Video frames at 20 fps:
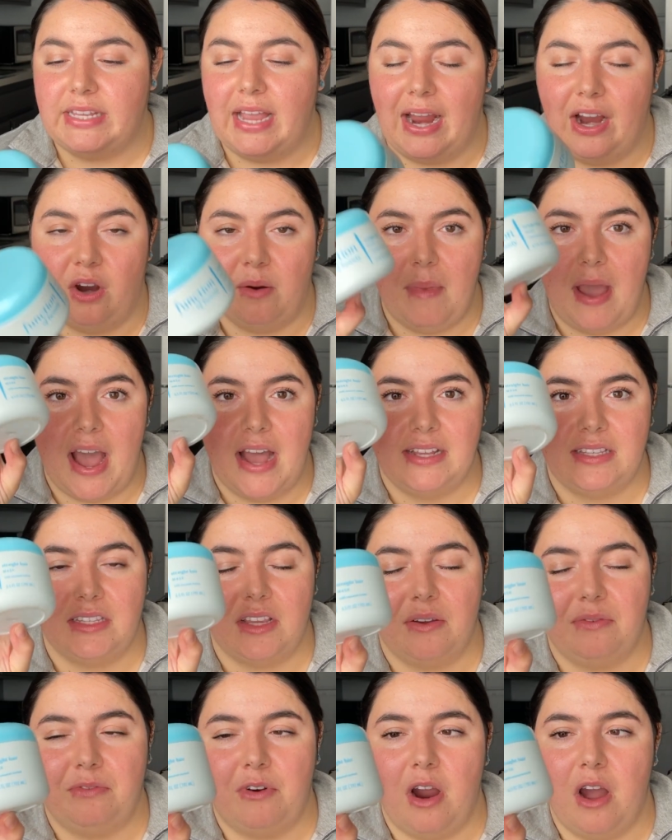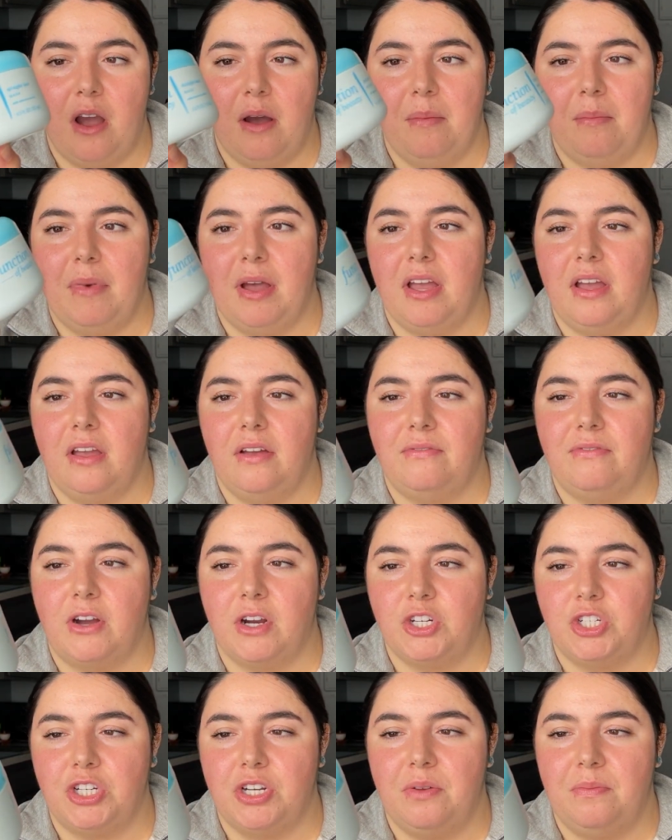hair mask from
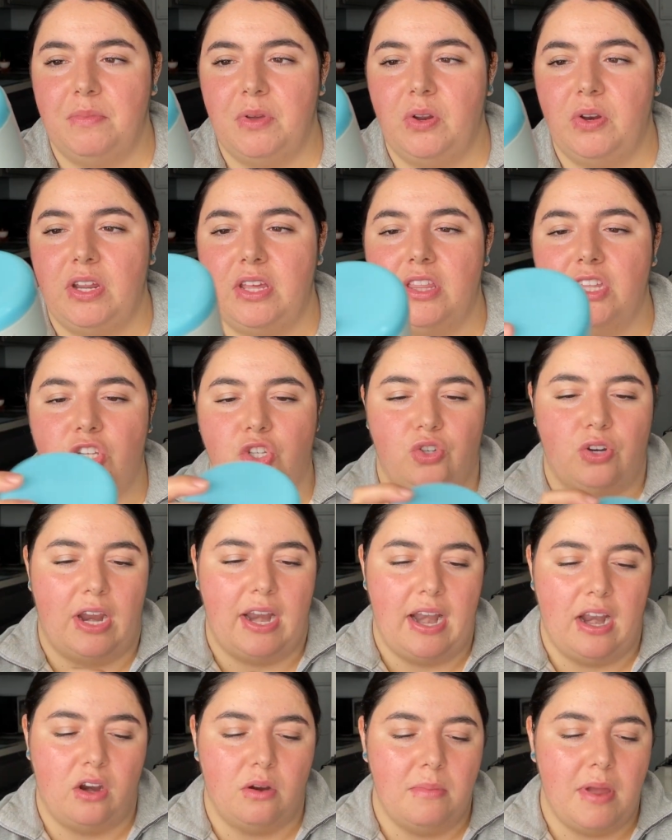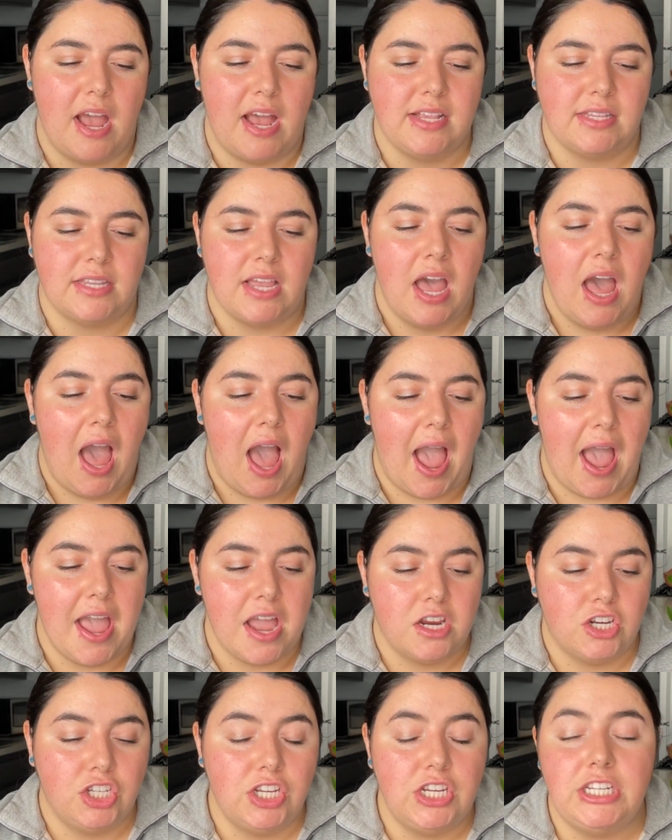Function of Beauty, the straight hair mask. I
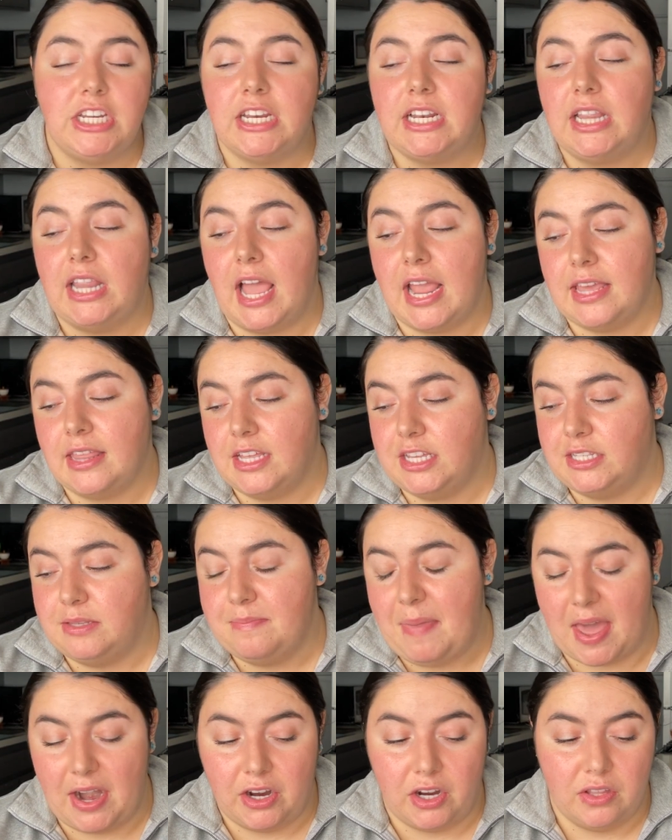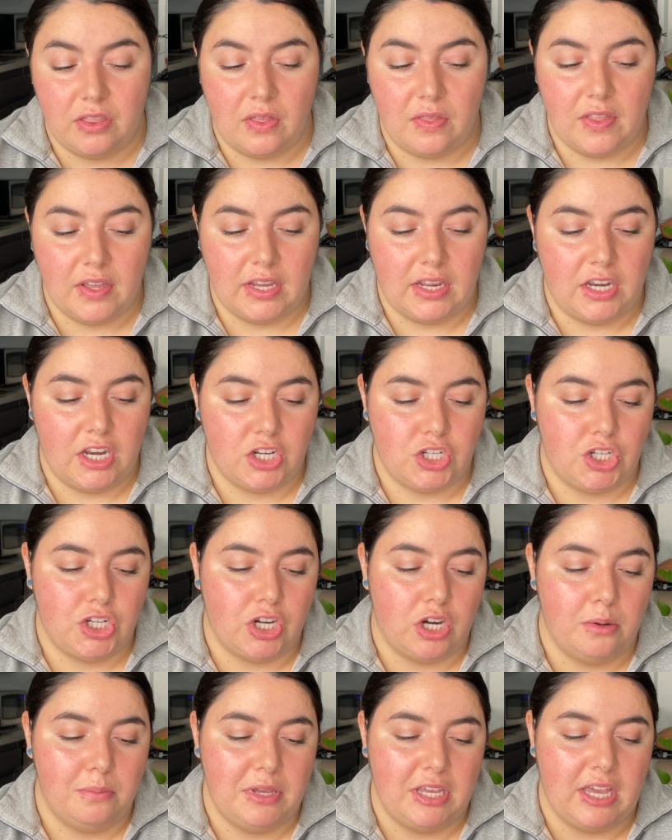actually did like this better than the
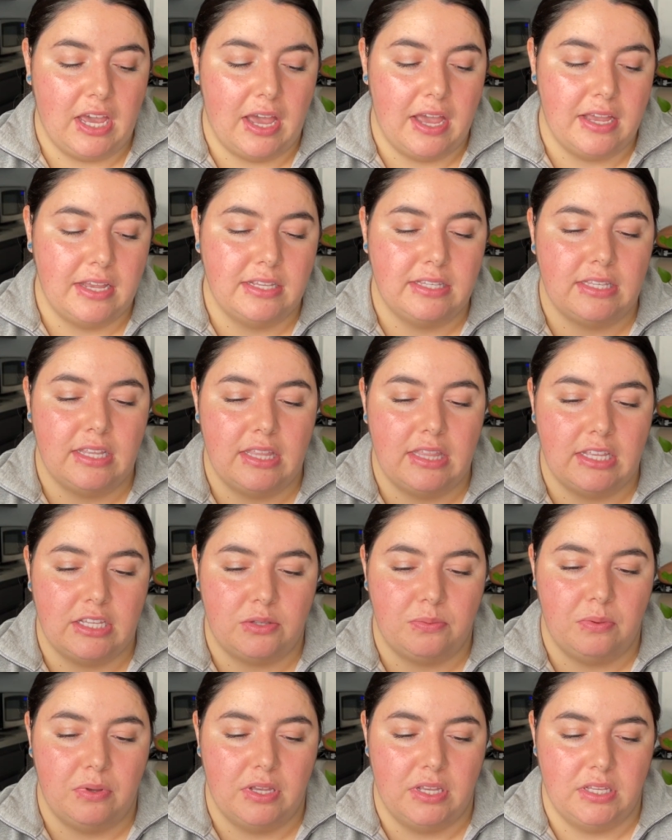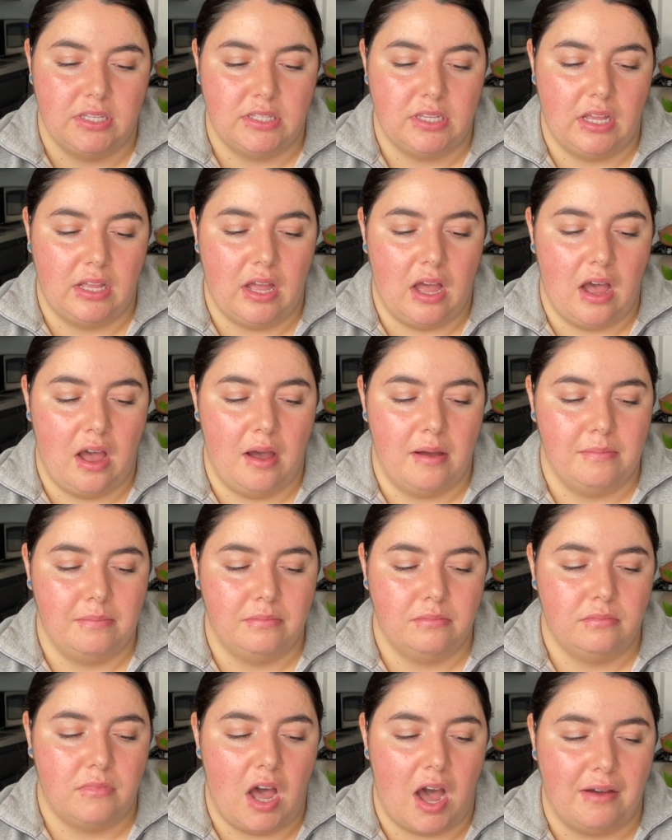conditioner because this was
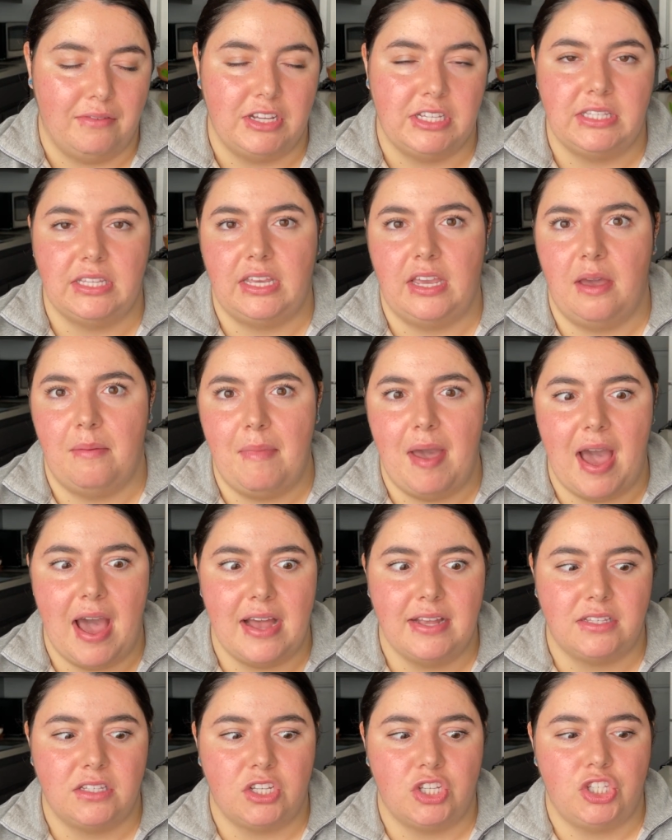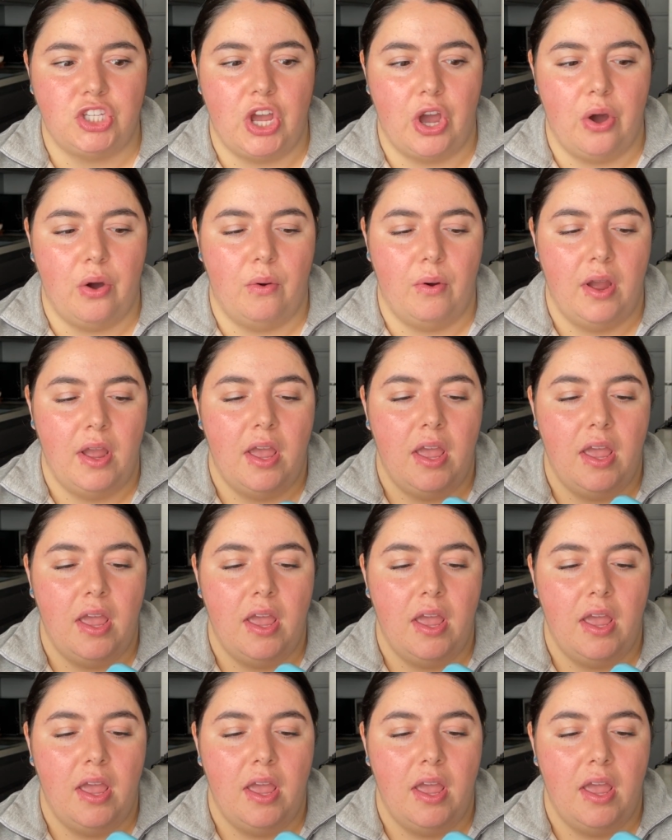obviously a mask. So